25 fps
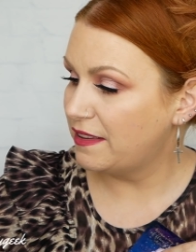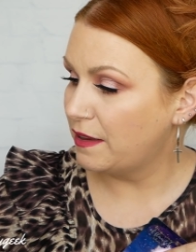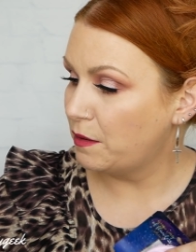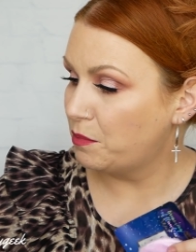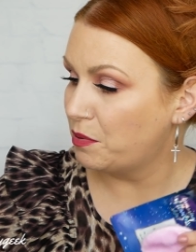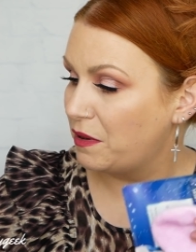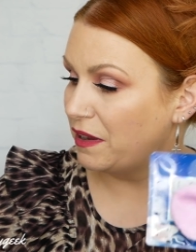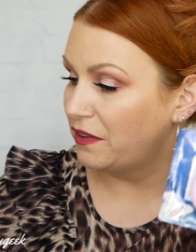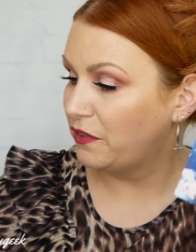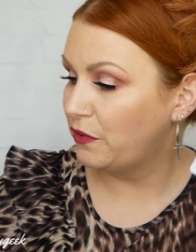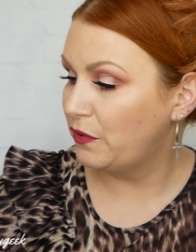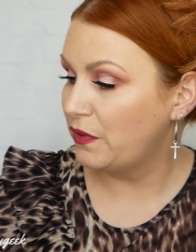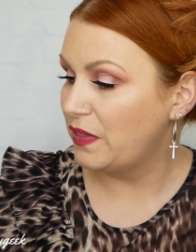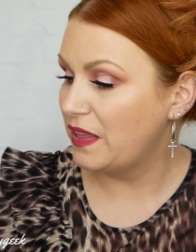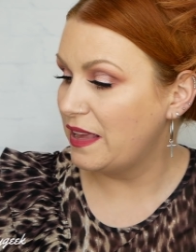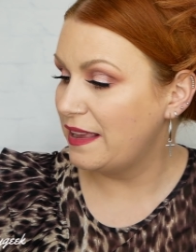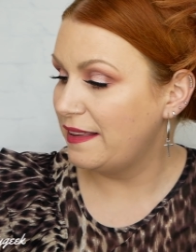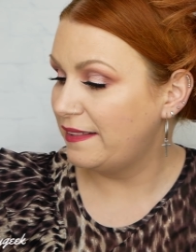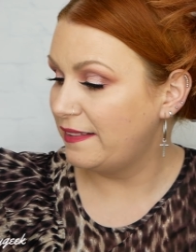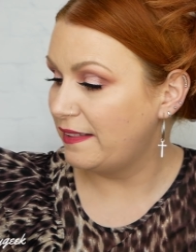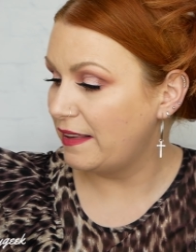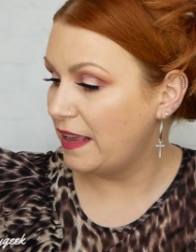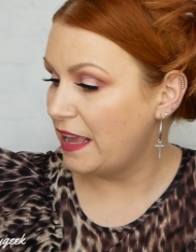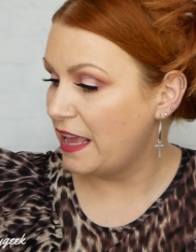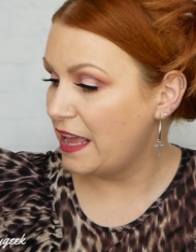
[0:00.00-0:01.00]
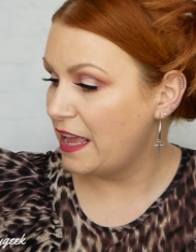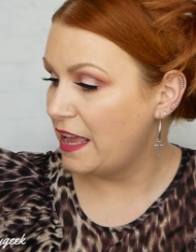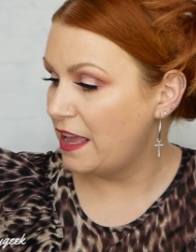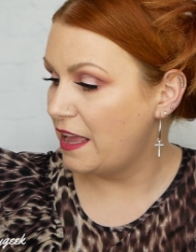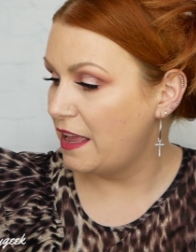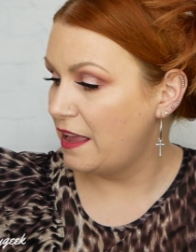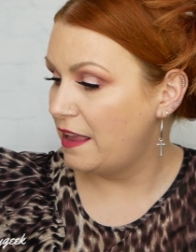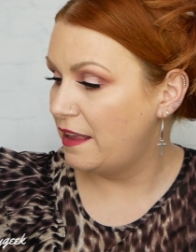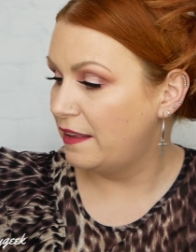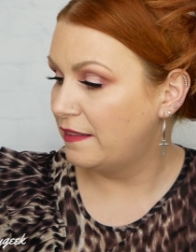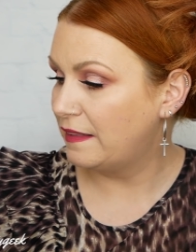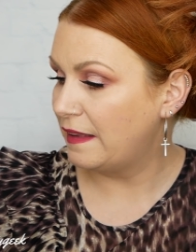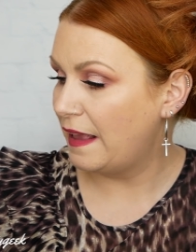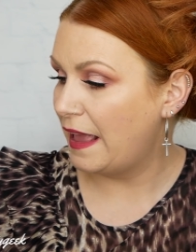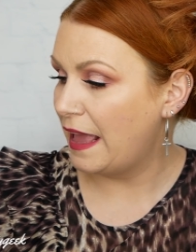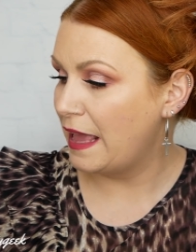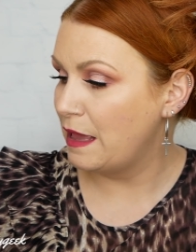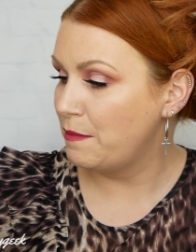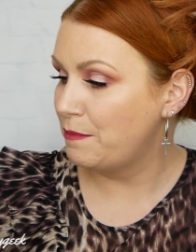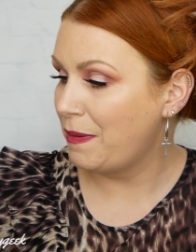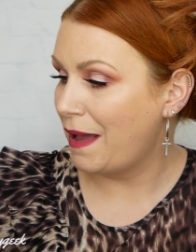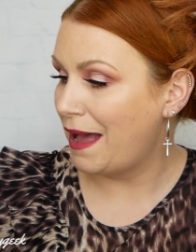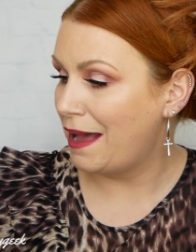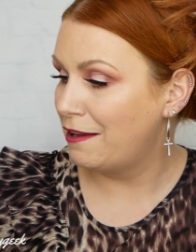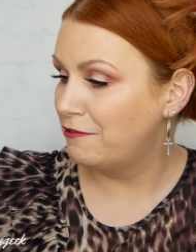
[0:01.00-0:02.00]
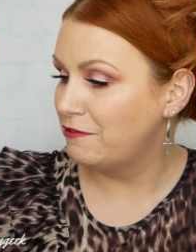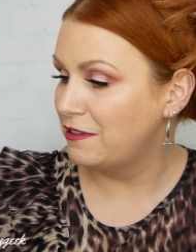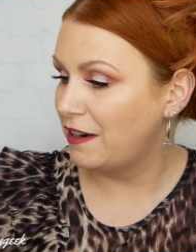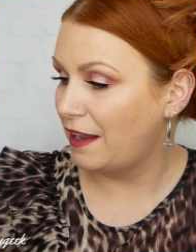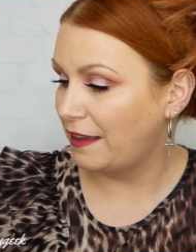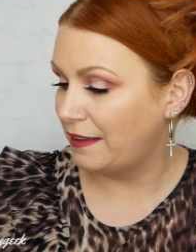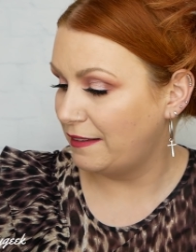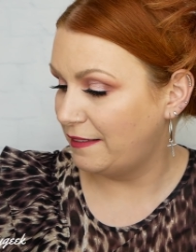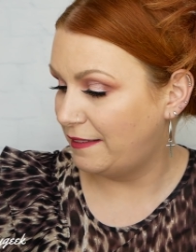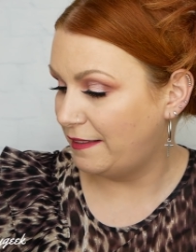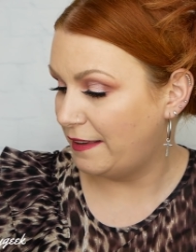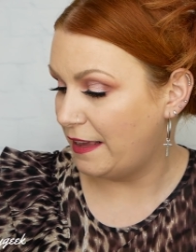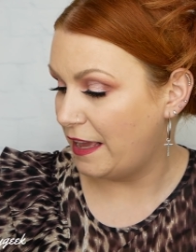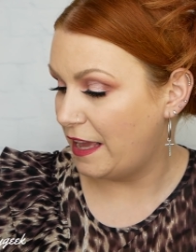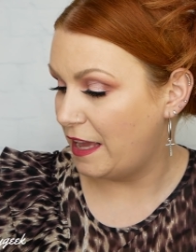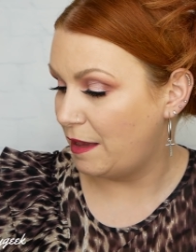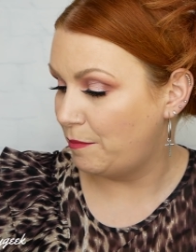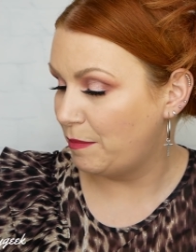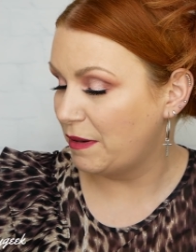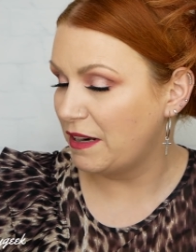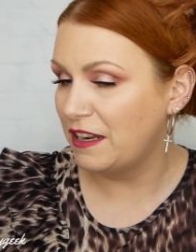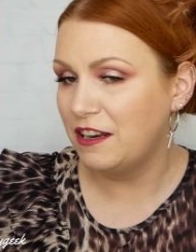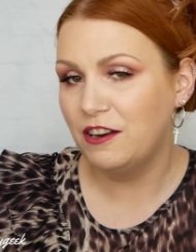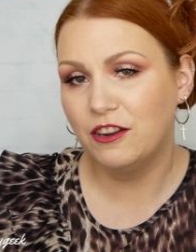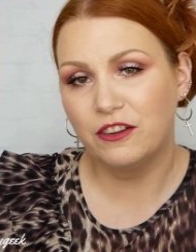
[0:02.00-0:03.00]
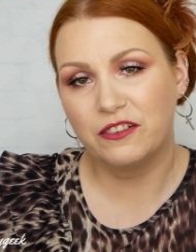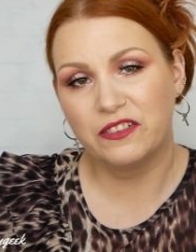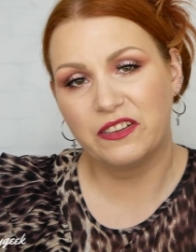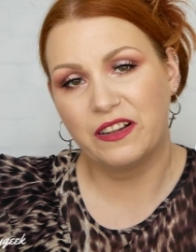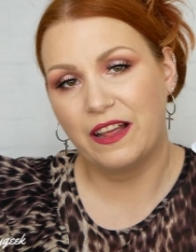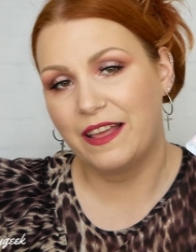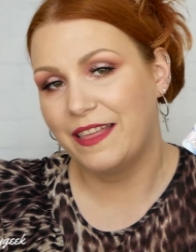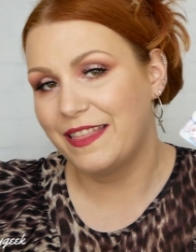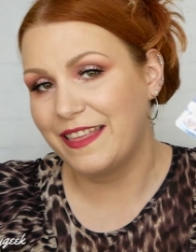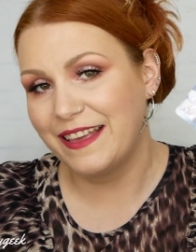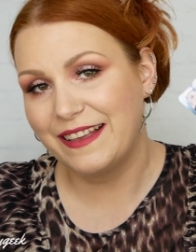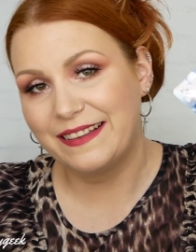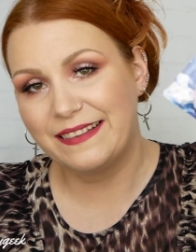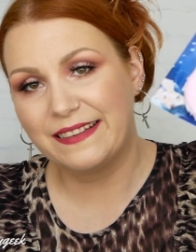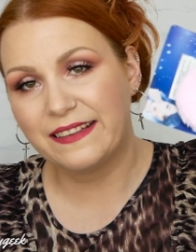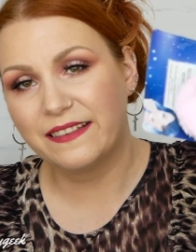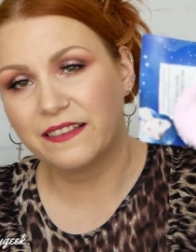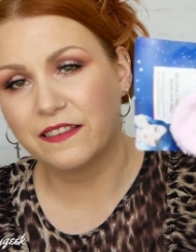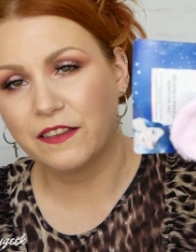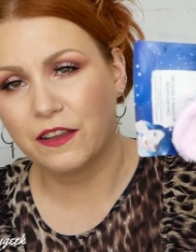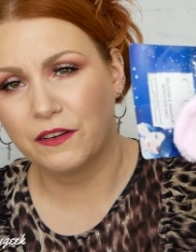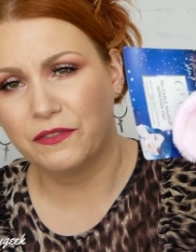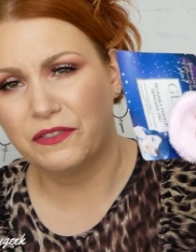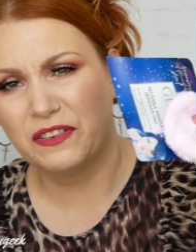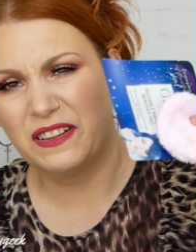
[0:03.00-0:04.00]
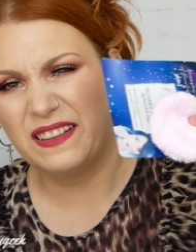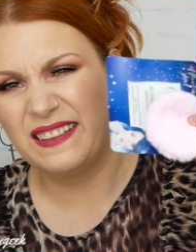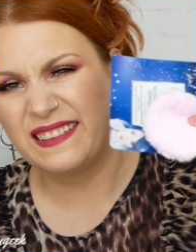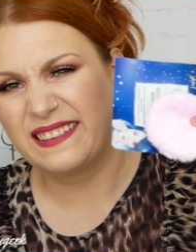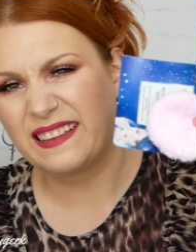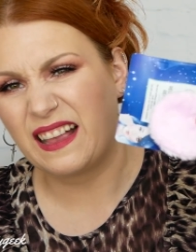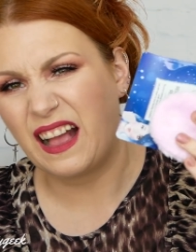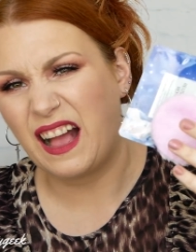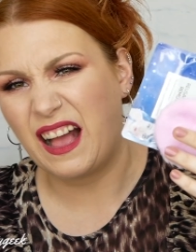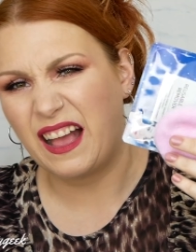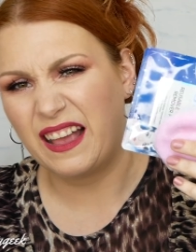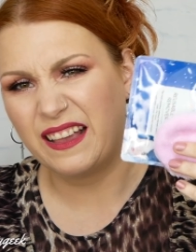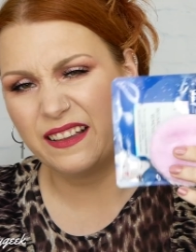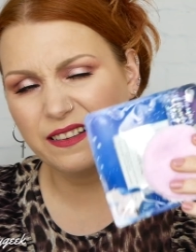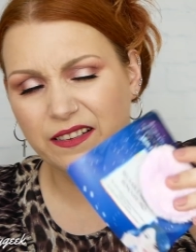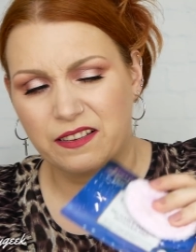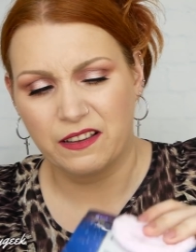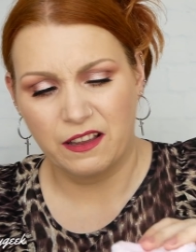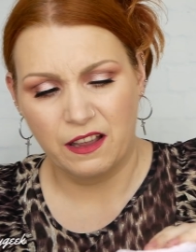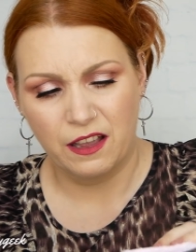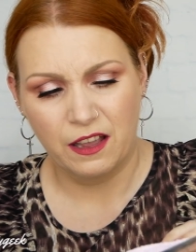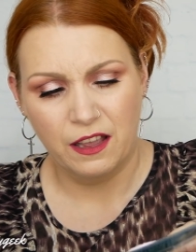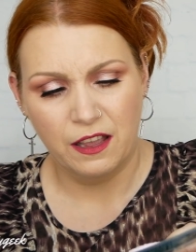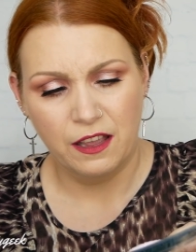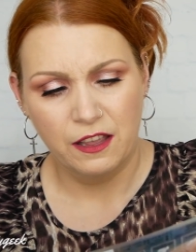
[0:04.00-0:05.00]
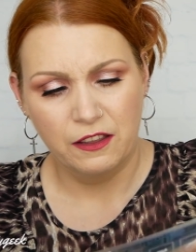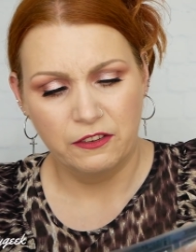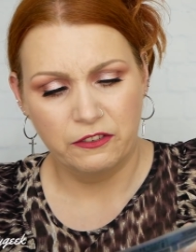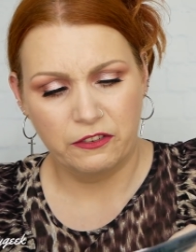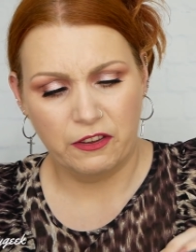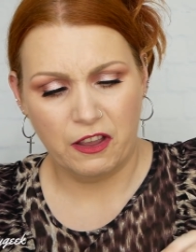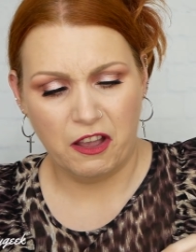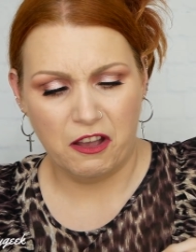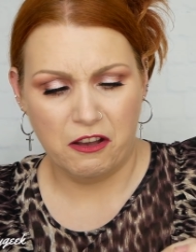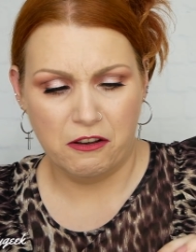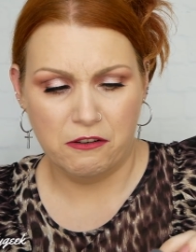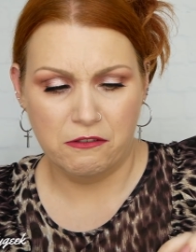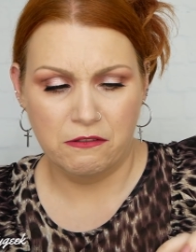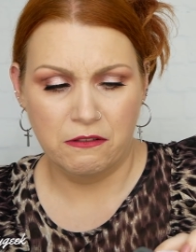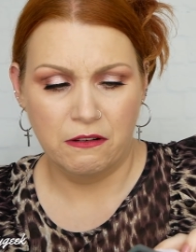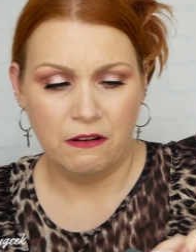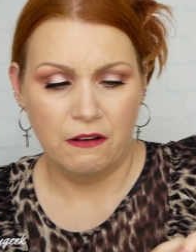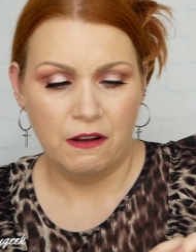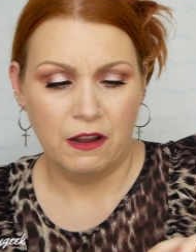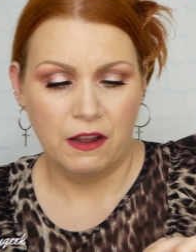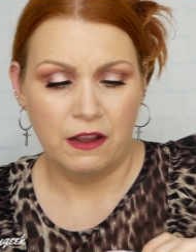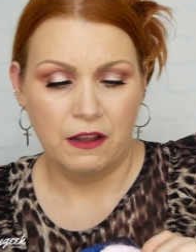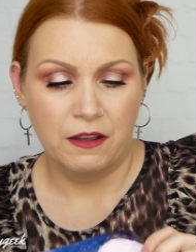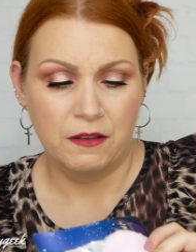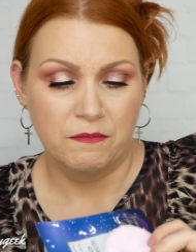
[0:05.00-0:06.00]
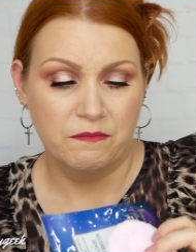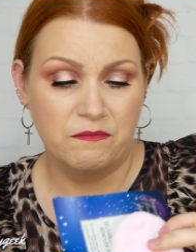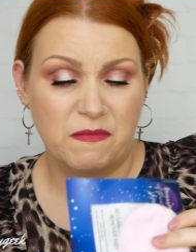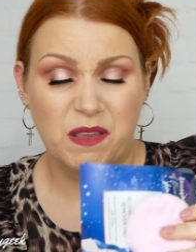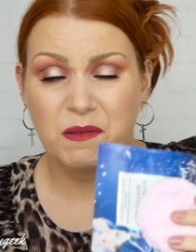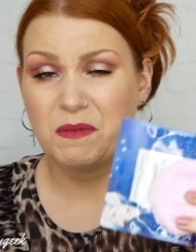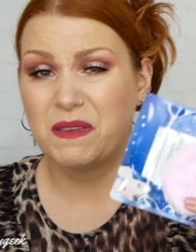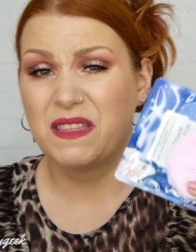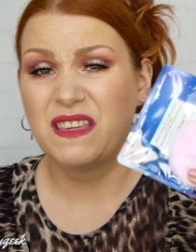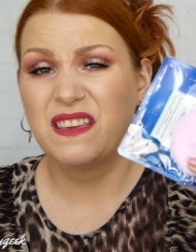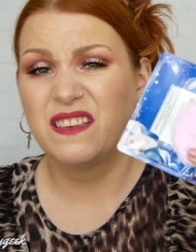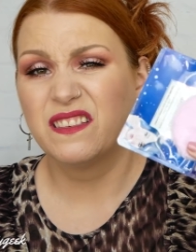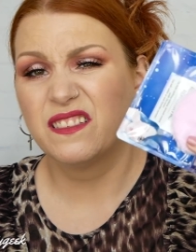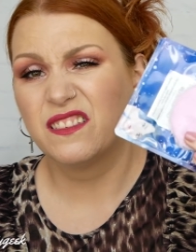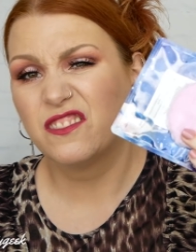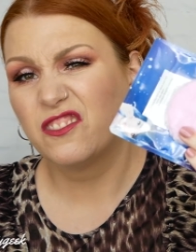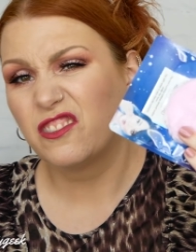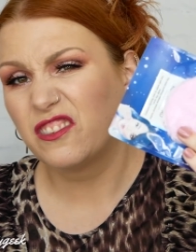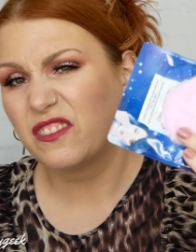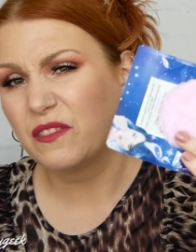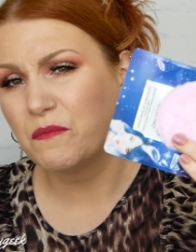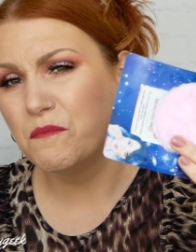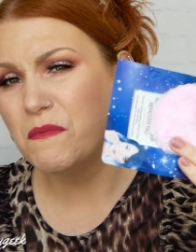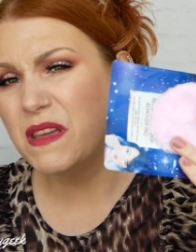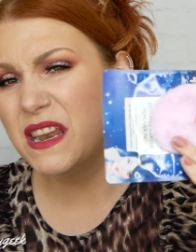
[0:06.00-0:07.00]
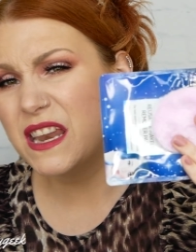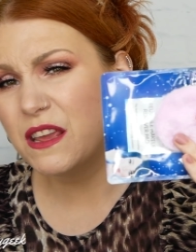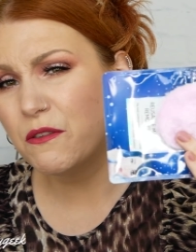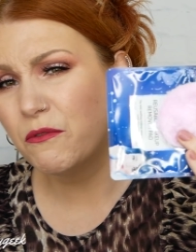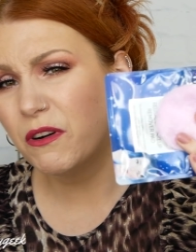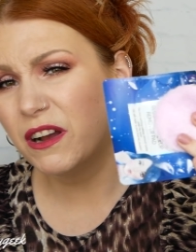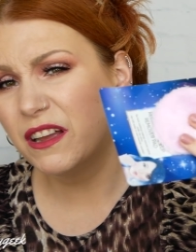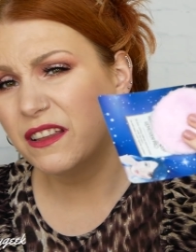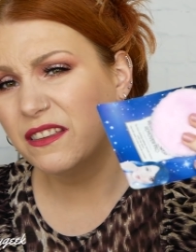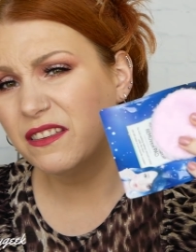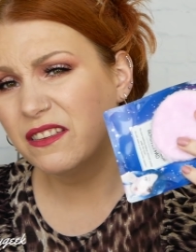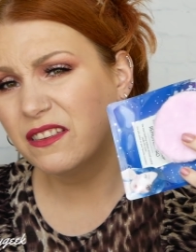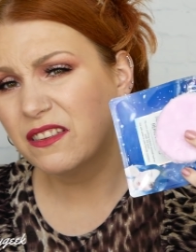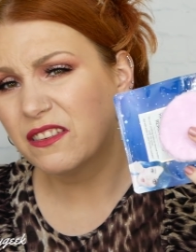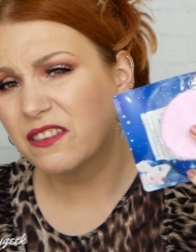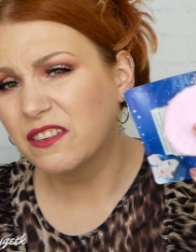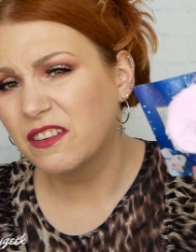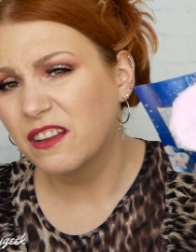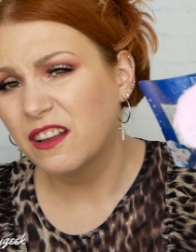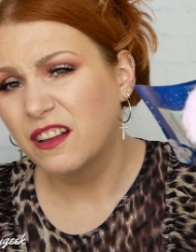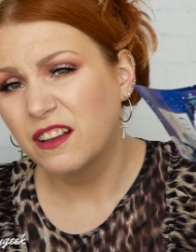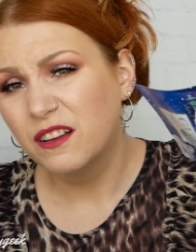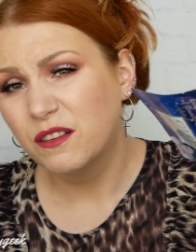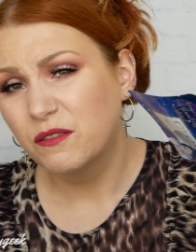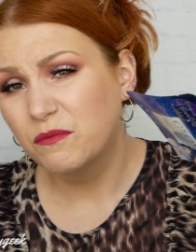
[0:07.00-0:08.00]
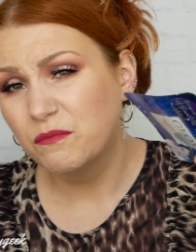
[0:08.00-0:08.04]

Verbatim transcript: retail price for this is £8.90, but it looks like this isn't a full size. So maybe these are just the mini ones.